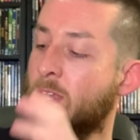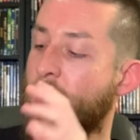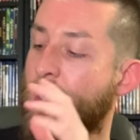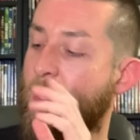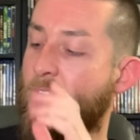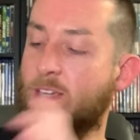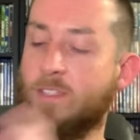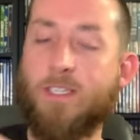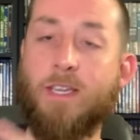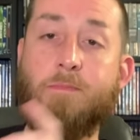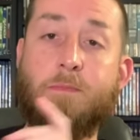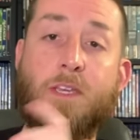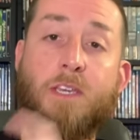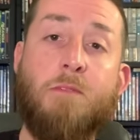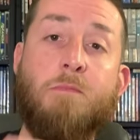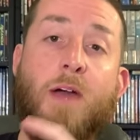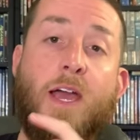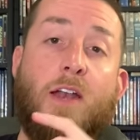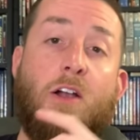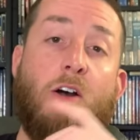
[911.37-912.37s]
Now, something you
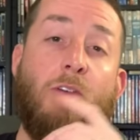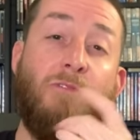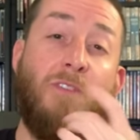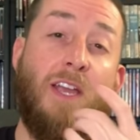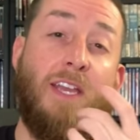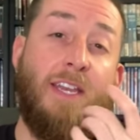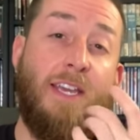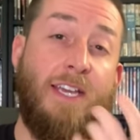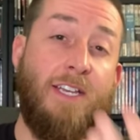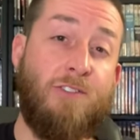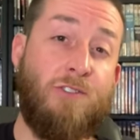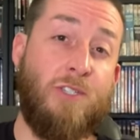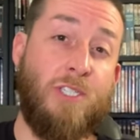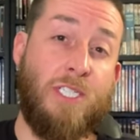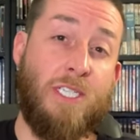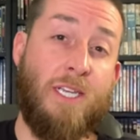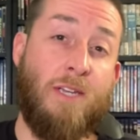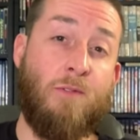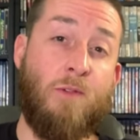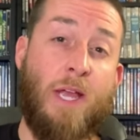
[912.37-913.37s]
might all find
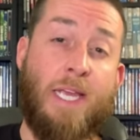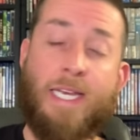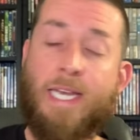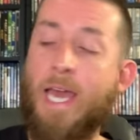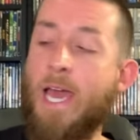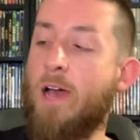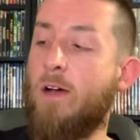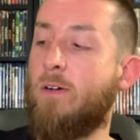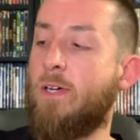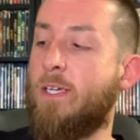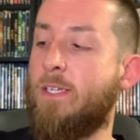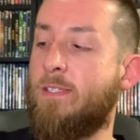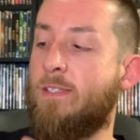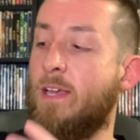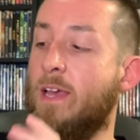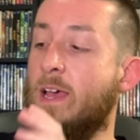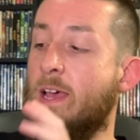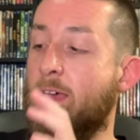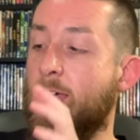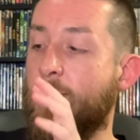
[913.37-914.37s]
interesting right now is
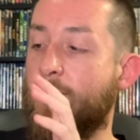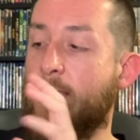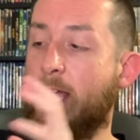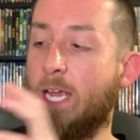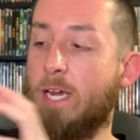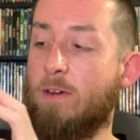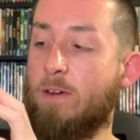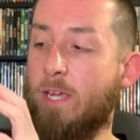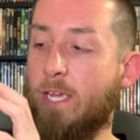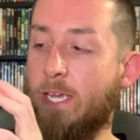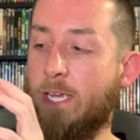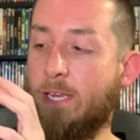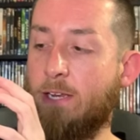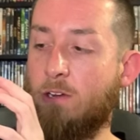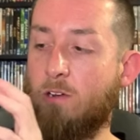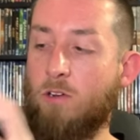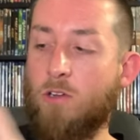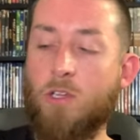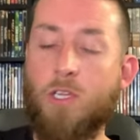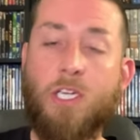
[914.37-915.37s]
they are in
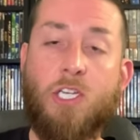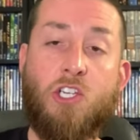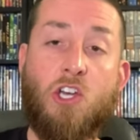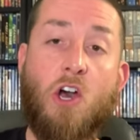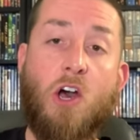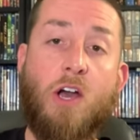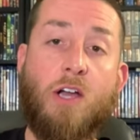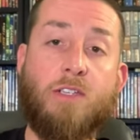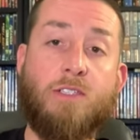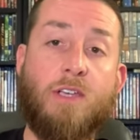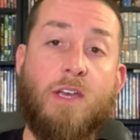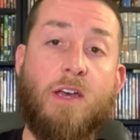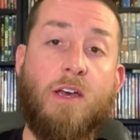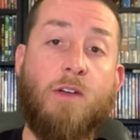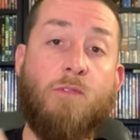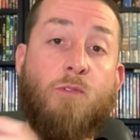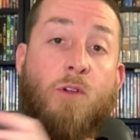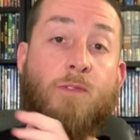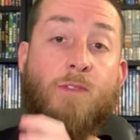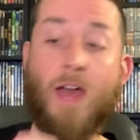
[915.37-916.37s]
early talks
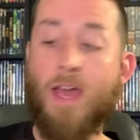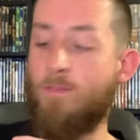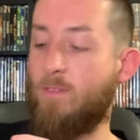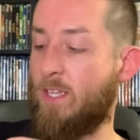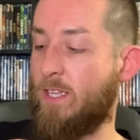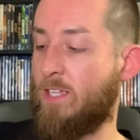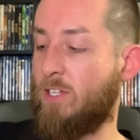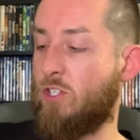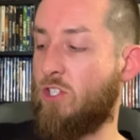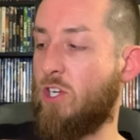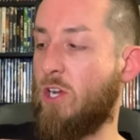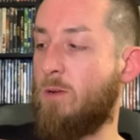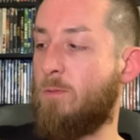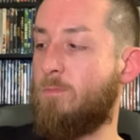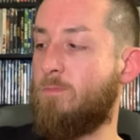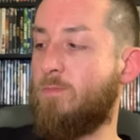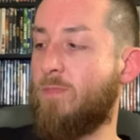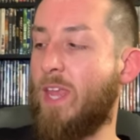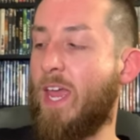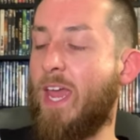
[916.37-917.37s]
of reviving this show,
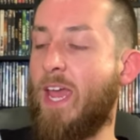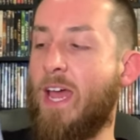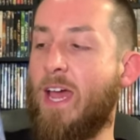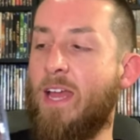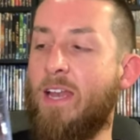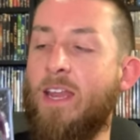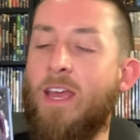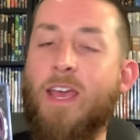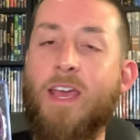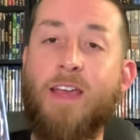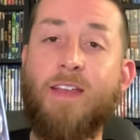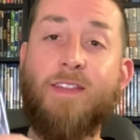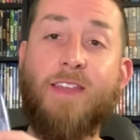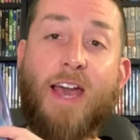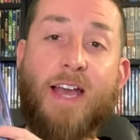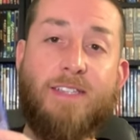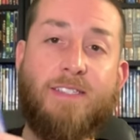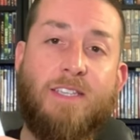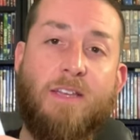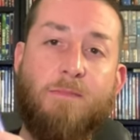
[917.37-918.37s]
and
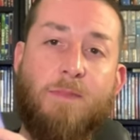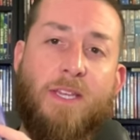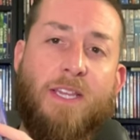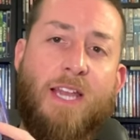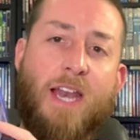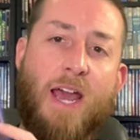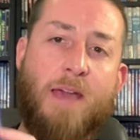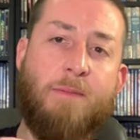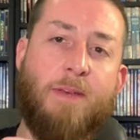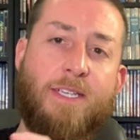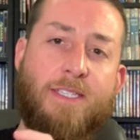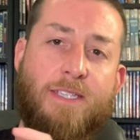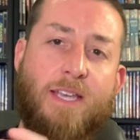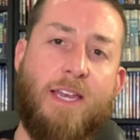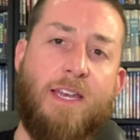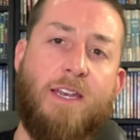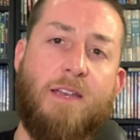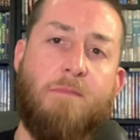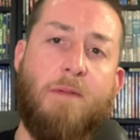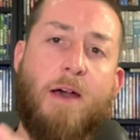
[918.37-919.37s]
that's something that I'm
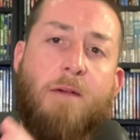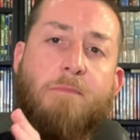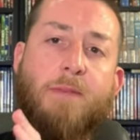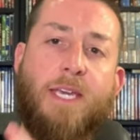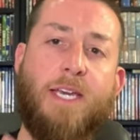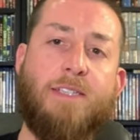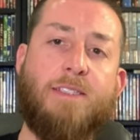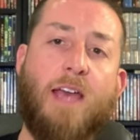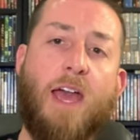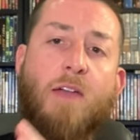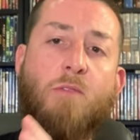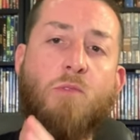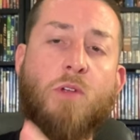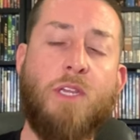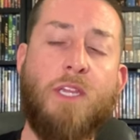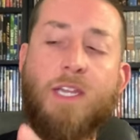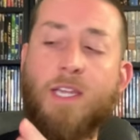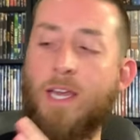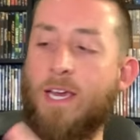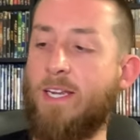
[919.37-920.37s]
excited about because I
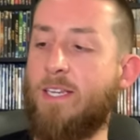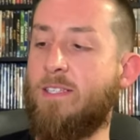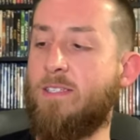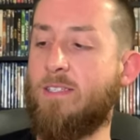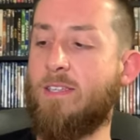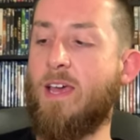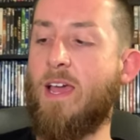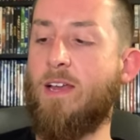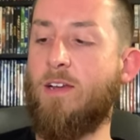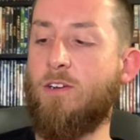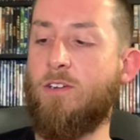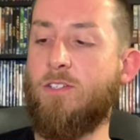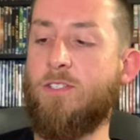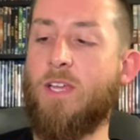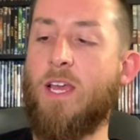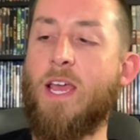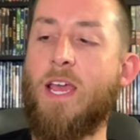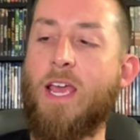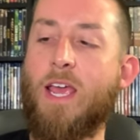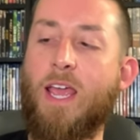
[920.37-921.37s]
really liked Sliders.
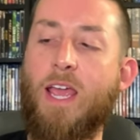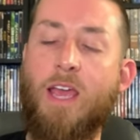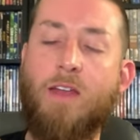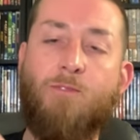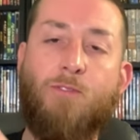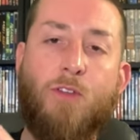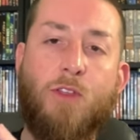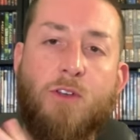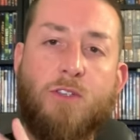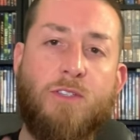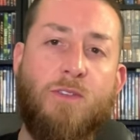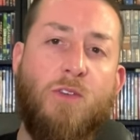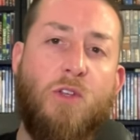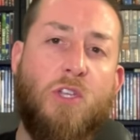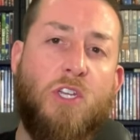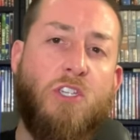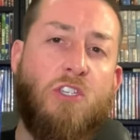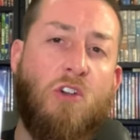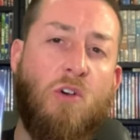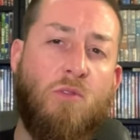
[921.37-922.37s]
And for those of you
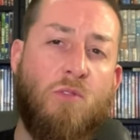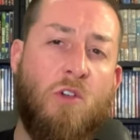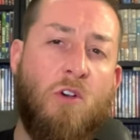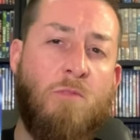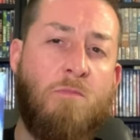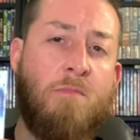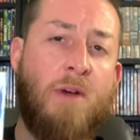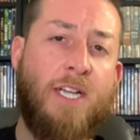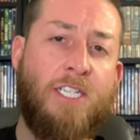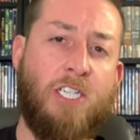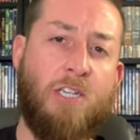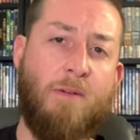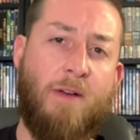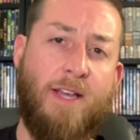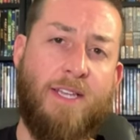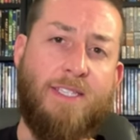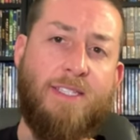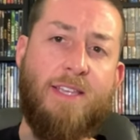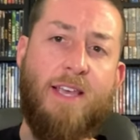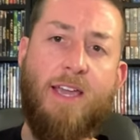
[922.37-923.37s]
that don't know much
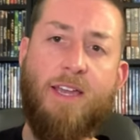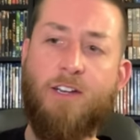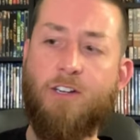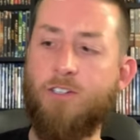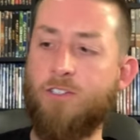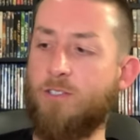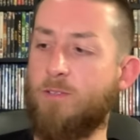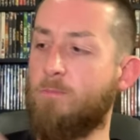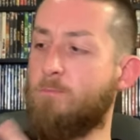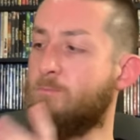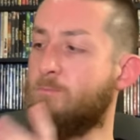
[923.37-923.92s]
about Sliders,